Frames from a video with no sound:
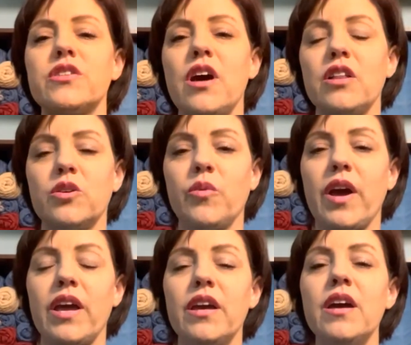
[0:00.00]

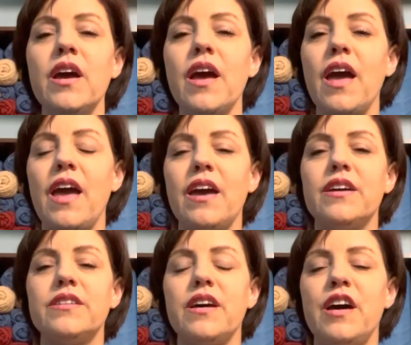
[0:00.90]
colorway,
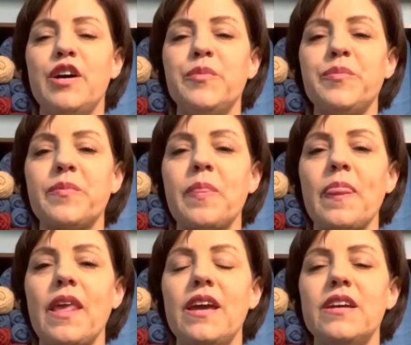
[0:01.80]
and
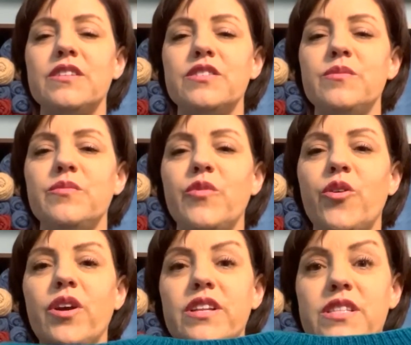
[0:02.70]
it
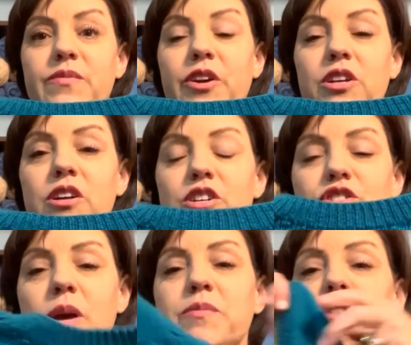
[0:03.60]
created some very long stripes.